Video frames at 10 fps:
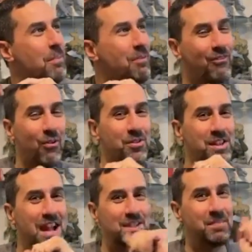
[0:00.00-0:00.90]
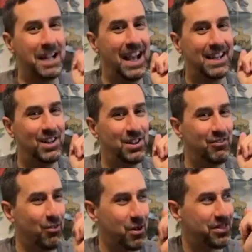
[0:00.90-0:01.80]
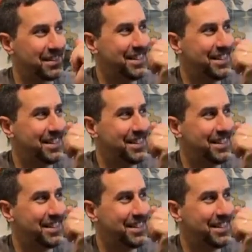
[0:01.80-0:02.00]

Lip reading: Before the next maquette on the 4th.